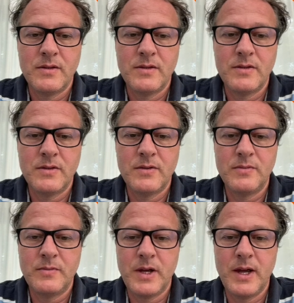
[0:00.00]

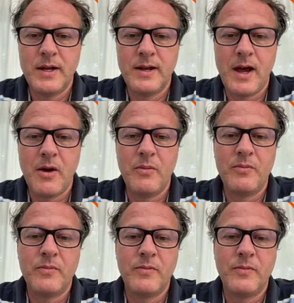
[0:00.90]
So, and now
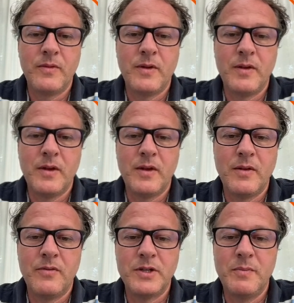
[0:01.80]

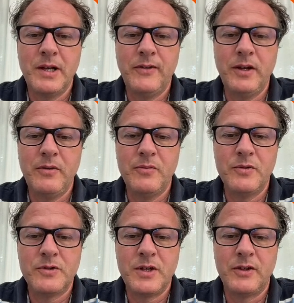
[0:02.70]
the visibility,
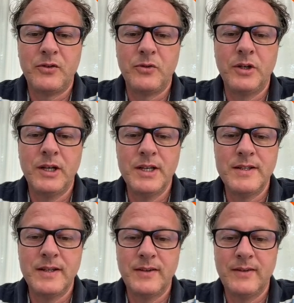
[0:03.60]
we'll set it to
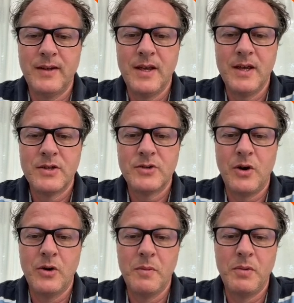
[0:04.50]
unlisted. So
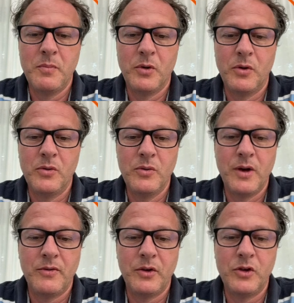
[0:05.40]
only people who
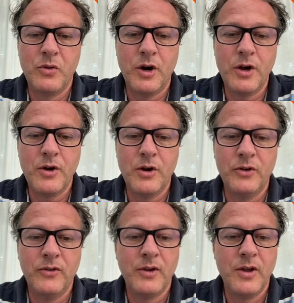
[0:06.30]
have the QR
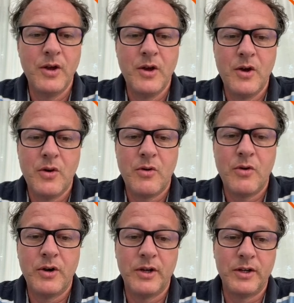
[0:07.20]
code
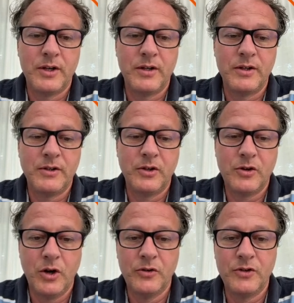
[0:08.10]
or the
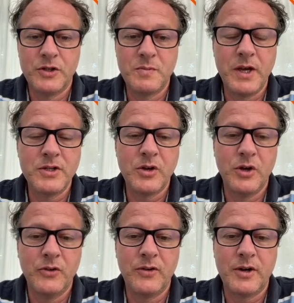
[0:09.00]
code, the space
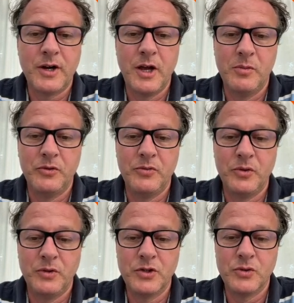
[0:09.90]
code, are able to
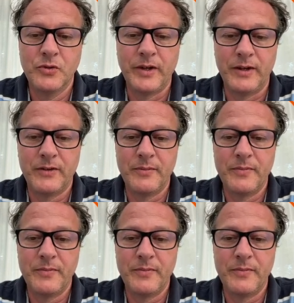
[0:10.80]
view this content.